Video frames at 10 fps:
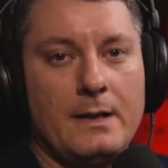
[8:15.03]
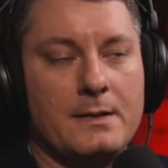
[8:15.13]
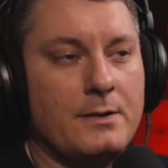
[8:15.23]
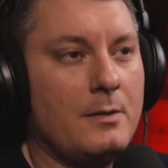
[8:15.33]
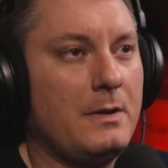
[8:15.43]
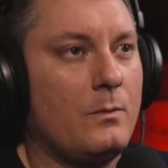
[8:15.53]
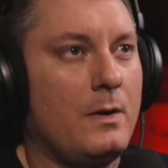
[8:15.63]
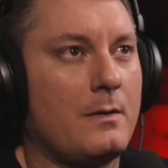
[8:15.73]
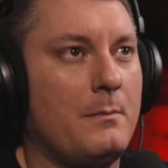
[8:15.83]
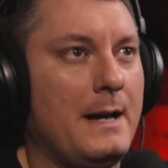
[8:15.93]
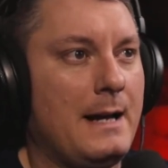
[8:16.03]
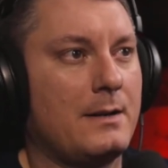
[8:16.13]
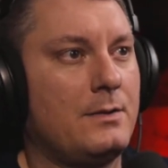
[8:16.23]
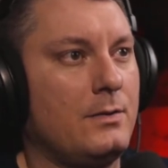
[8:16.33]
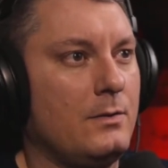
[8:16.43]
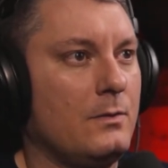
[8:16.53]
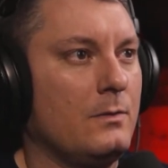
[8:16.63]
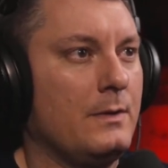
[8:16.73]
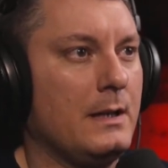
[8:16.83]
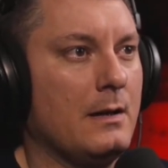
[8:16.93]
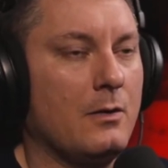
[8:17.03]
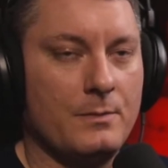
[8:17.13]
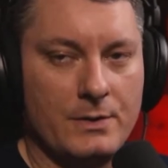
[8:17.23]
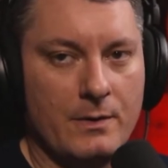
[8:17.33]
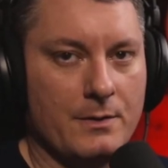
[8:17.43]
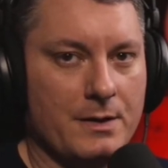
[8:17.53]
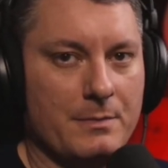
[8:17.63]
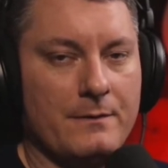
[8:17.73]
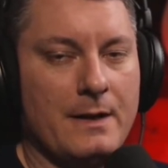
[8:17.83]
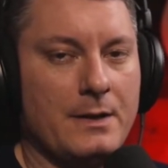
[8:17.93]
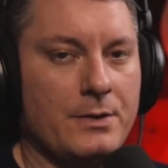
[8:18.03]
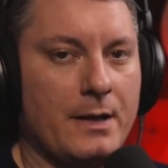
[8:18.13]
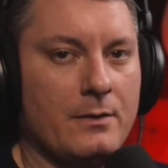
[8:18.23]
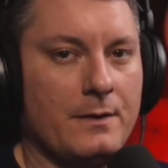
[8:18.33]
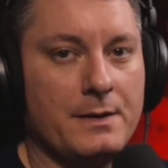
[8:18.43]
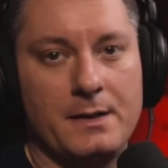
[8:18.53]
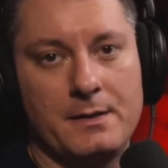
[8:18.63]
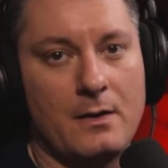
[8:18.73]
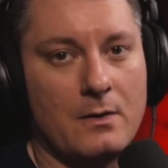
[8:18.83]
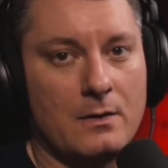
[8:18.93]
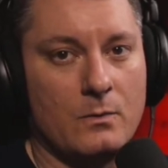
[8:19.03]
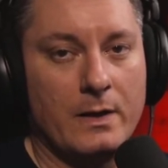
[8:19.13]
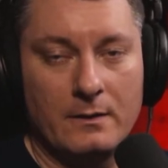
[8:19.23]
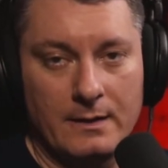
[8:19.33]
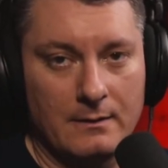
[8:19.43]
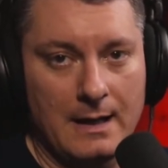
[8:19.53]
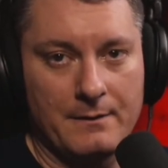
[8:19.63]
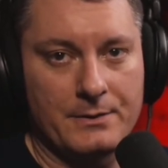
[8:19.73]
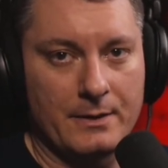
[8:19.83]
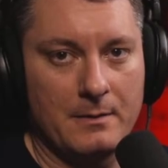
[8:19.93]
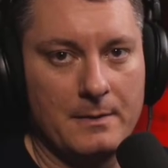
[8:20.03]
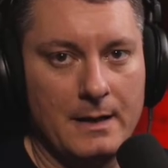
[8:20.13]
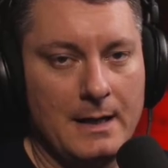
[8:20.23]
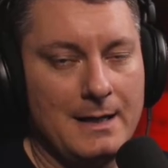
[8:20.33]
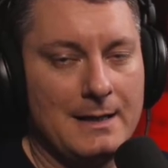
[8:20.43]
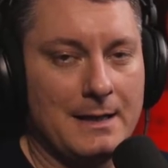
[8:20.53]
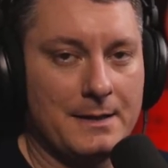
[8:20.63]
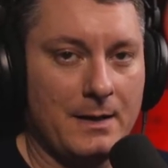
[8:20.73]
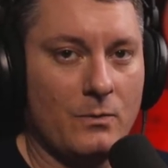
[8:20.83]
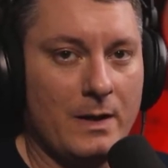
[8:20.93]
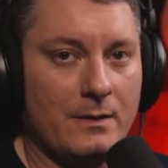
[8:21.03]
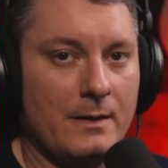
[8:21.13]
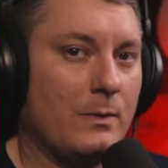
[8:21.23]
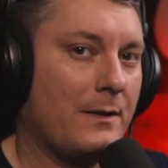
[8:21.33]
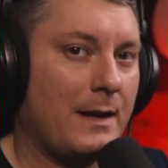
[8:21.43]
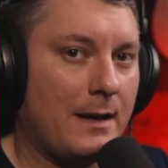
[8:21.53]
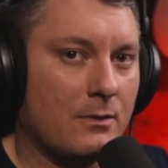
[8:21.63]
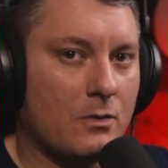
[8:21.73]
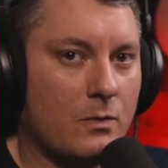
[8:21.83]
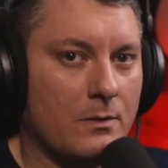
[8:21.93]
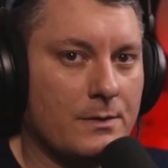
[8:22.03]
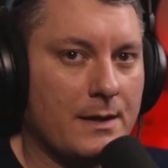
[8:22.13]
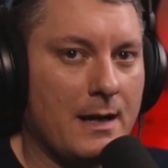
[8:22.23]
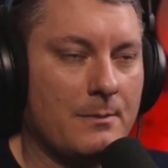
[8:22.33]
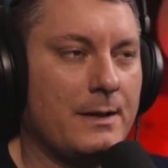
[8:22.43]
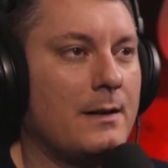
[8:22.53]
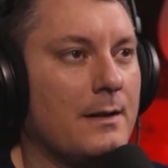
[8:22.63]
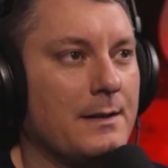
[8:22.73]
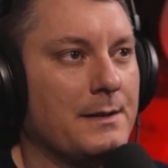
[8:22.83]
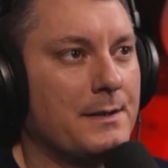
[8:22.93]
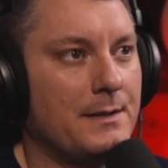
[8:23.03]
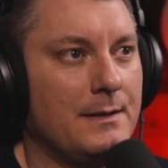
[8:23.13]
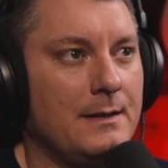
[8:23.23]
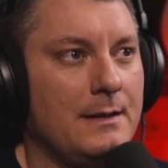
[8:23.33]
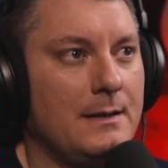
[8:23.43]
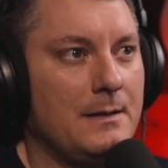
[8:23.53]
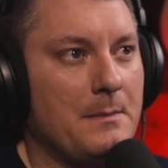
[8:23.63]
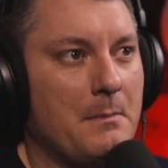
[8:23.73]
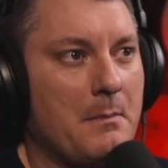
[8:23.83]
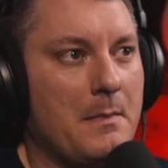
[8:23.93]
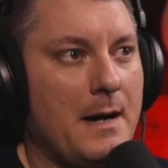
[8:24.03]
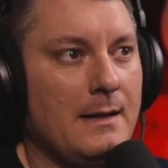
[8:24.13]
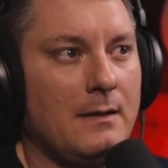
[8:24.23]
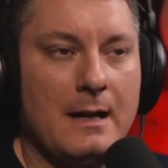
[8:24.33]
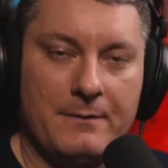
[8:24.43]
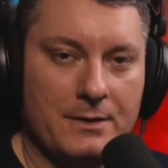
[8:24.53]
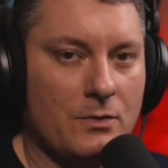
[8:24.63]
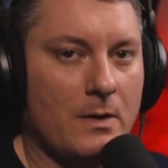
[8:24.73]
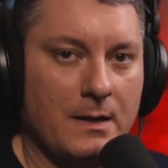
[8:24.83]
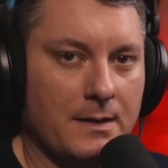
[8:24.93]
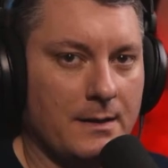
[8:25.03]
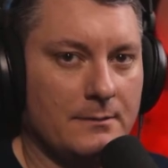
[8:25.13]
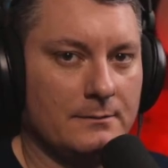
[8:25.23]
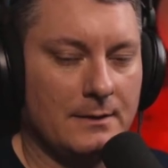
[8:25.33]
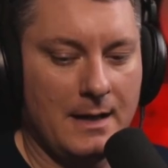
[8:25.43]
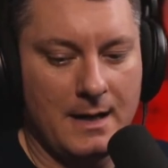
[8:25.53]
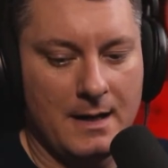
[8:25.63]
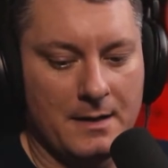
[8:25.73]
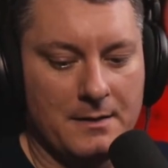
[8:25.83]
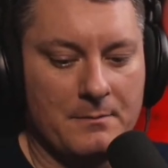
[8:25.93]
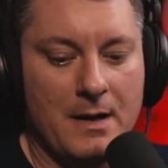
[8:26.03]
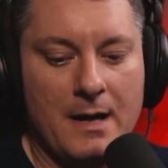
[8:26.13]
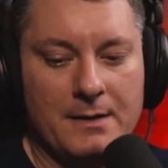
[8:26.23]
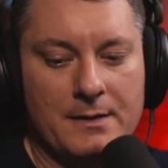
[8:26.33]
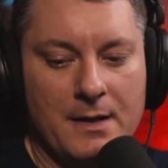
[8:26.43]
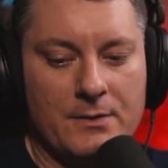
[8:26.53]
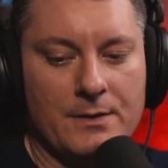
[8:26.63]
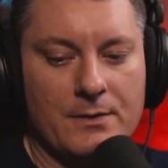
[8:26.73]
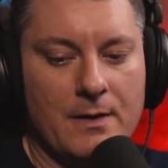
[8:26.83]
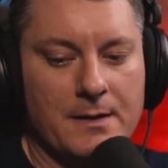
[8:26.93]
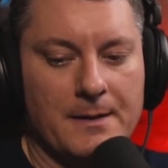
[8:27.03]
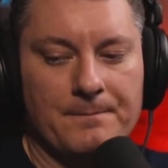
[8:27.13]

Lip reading: and gentlemen, and welcome back to the Home Studio Simplified channel. This is our weekly live stream. I say weekly with air quotes now because my life is crazy and my schedule is crazy,